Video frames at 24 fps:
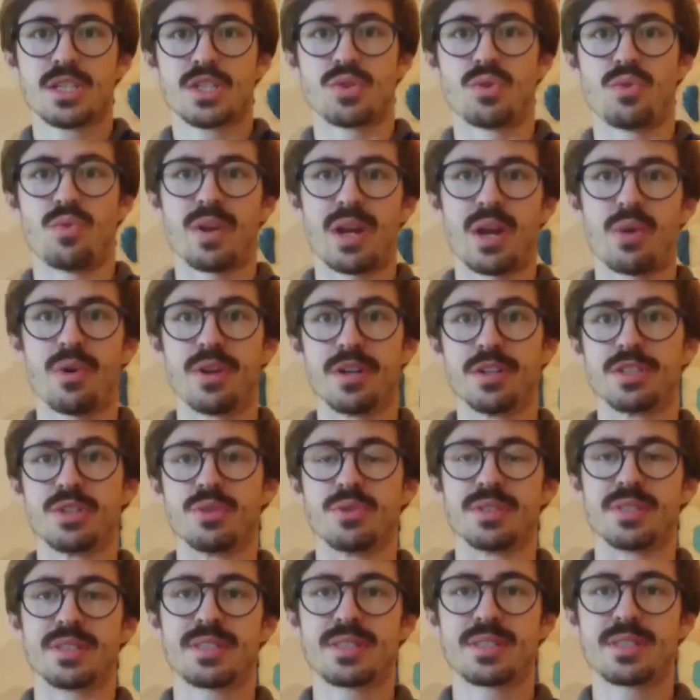So what I want to
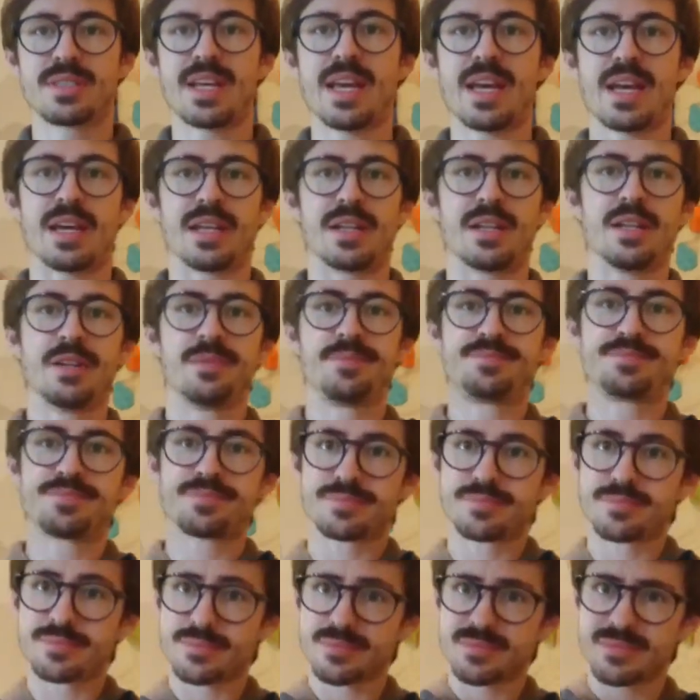do instead
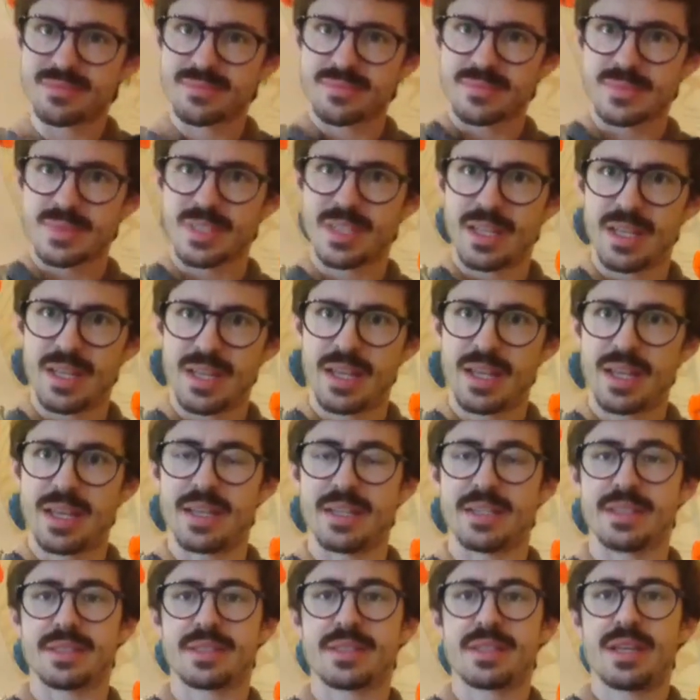
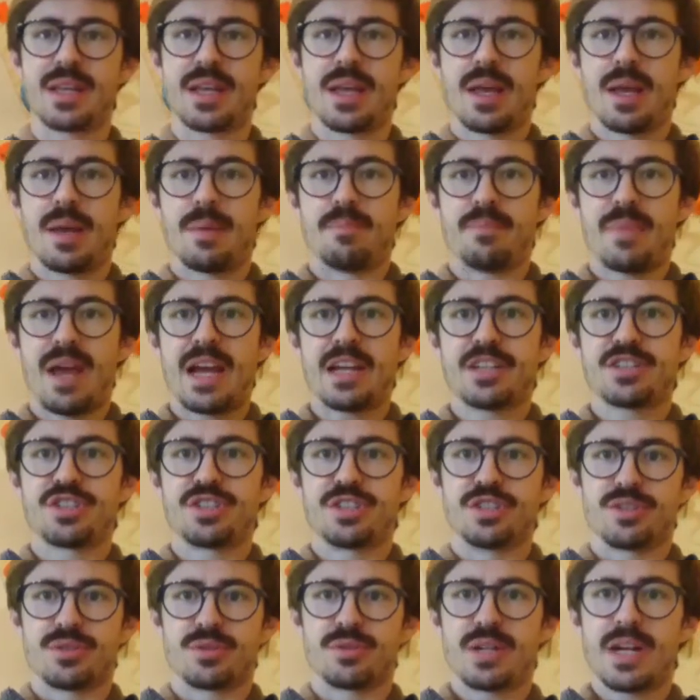is match
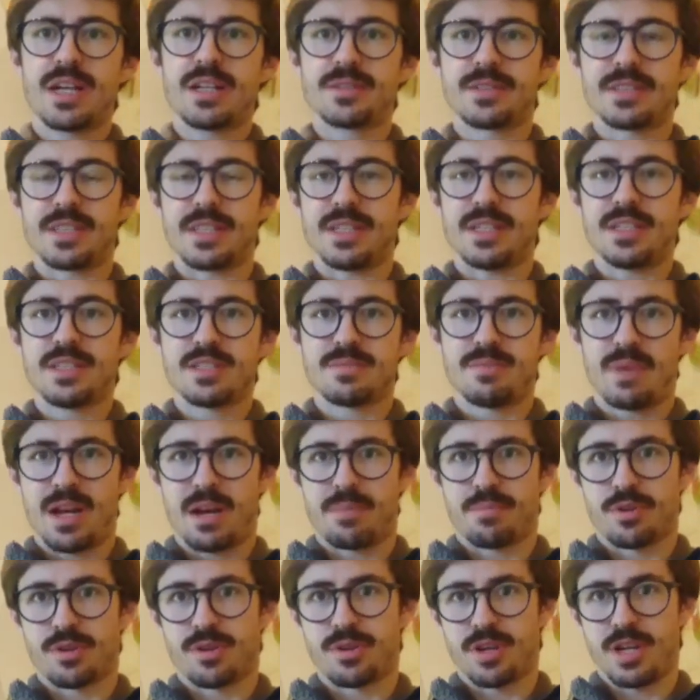in directly to my
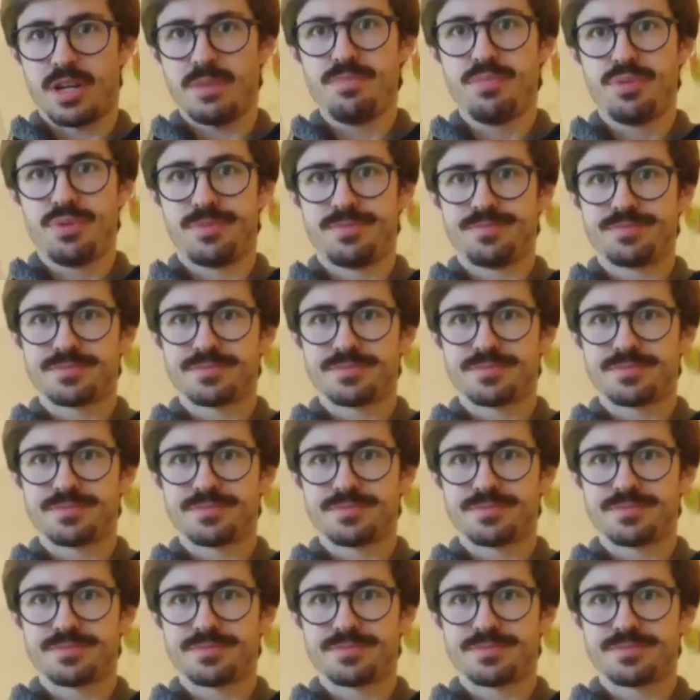upper grip,